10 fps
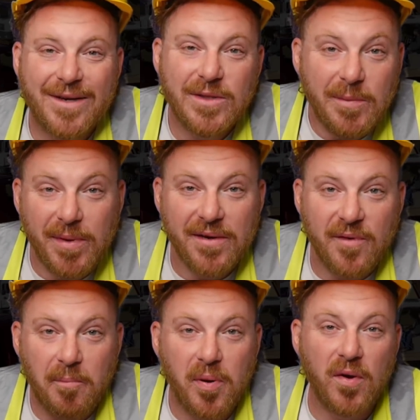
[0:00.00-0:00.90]
was a bit of
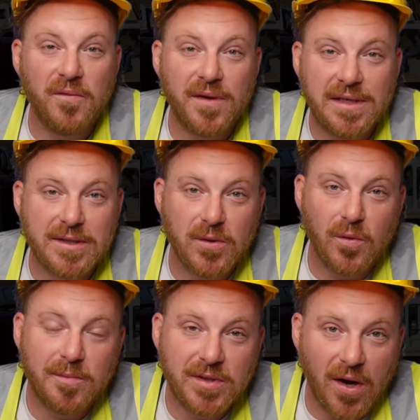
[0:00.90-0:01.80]
a perfect
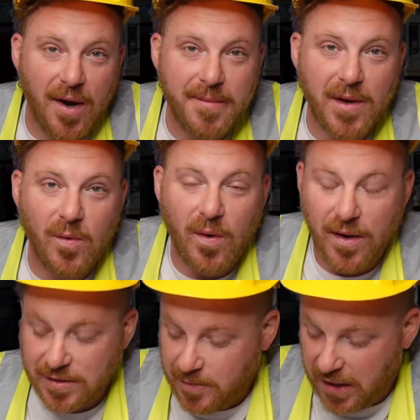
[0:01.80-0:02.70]
storm
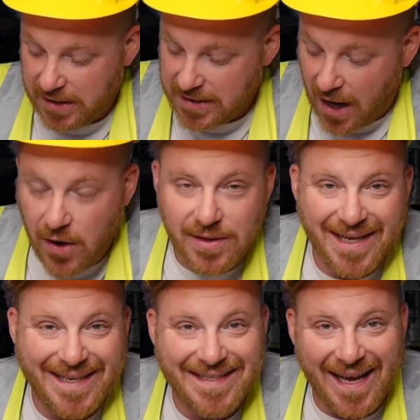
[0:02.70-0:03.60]
timing-wise, because
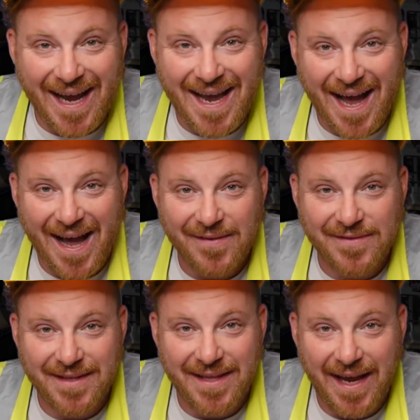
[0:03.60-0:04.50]
only a day
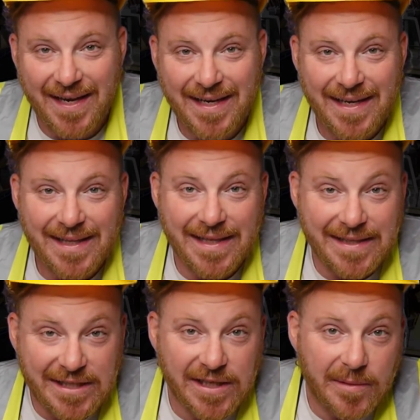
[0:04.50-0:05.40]
after that
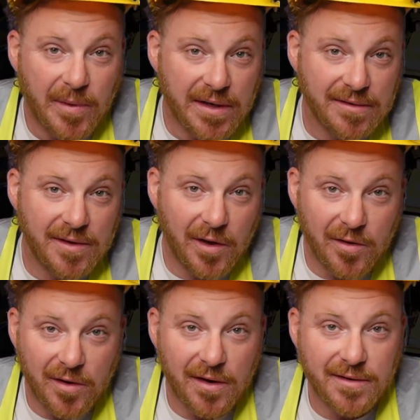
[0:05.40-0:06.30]
legitimate
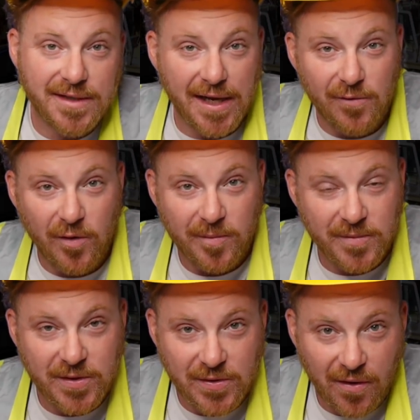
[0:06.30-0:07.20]
union tea room
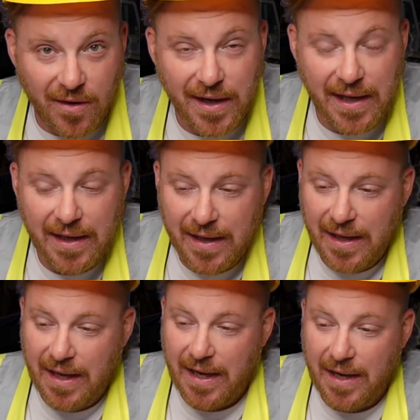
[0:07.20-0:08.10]
strike,
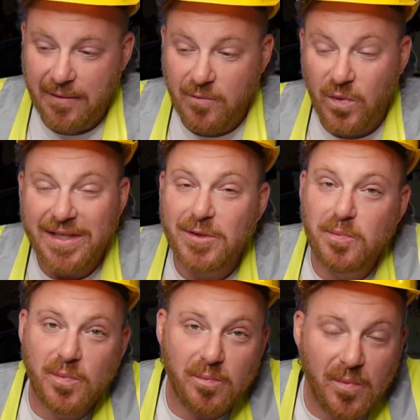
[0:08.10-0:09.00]
which,
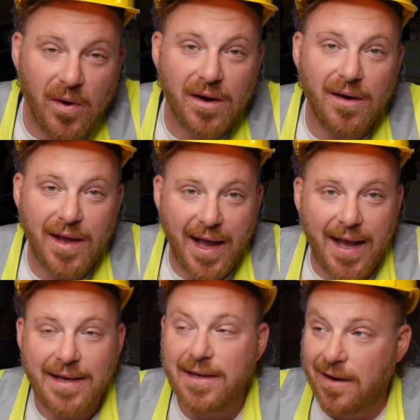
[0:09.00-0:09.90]
might I
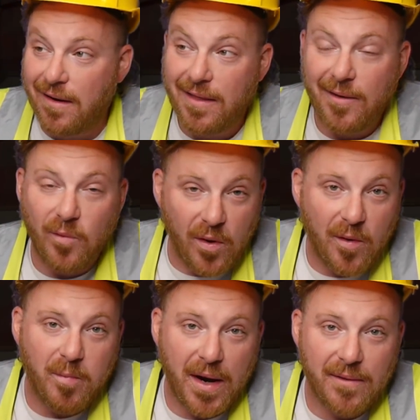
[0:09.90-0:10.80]
add, there were
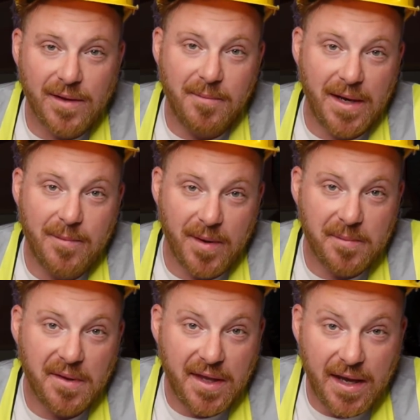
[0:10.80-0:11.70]
apparently many
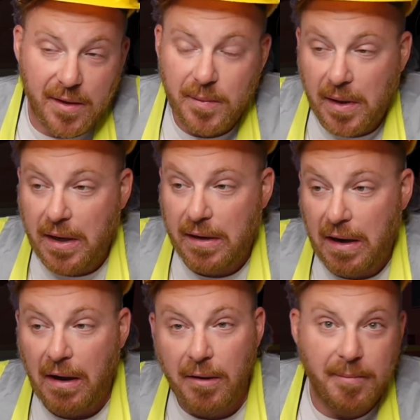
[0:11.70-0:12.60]
people there who were kind
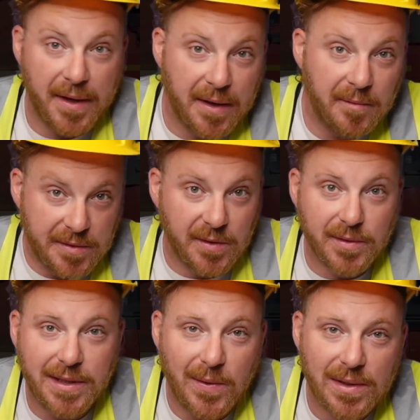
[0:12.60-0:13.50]
of hoping it was
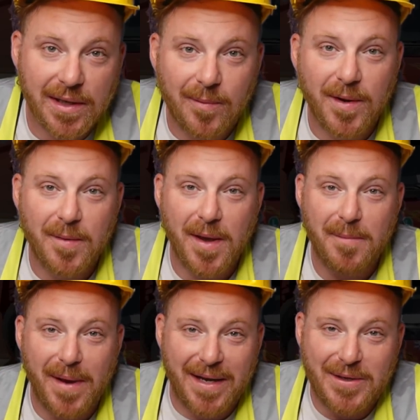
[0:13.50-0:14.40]
also a little bit
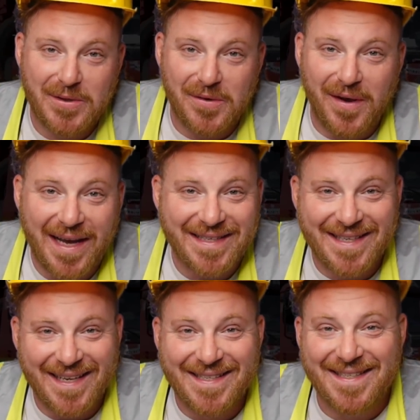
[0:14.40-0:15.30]
about mandatory
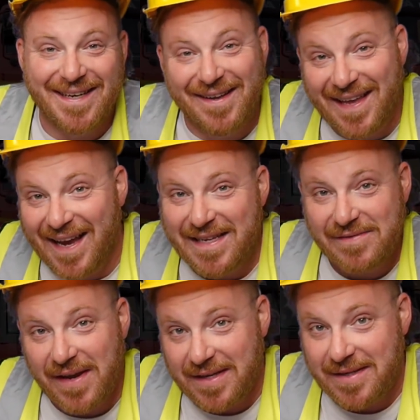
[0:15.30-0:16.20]
vaccines, the
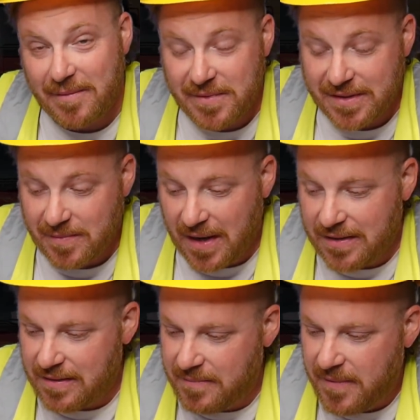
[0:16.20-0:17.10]
anti-vax numbers
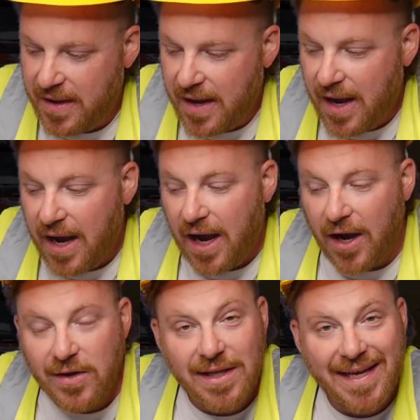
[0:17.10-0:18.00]
among them.
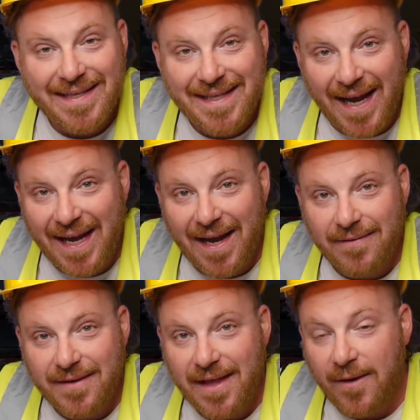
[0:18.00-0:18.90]
Only a day
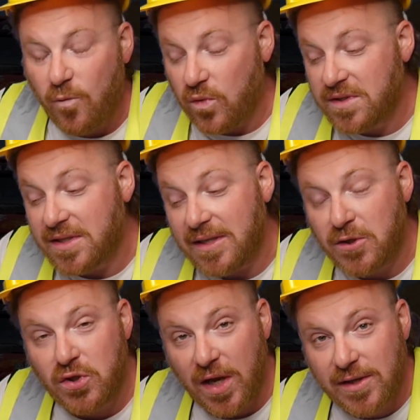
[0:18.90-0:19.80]
after that was the
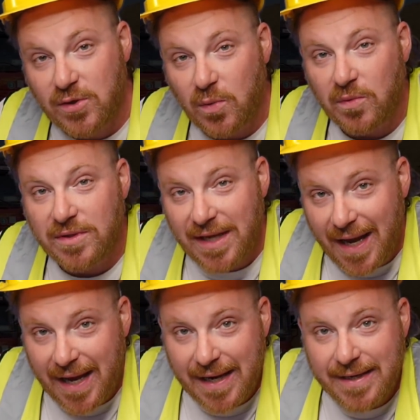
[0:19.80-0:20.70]
scheduled
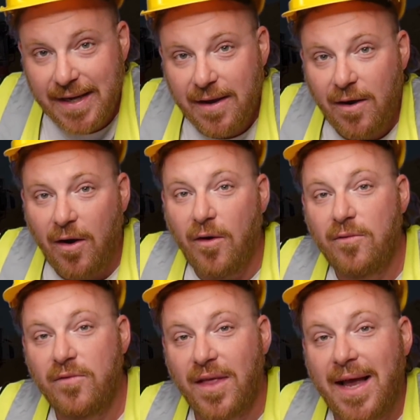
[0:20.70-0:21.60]
date
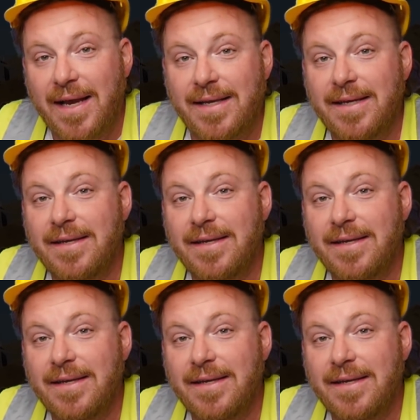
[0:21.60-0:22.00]
of that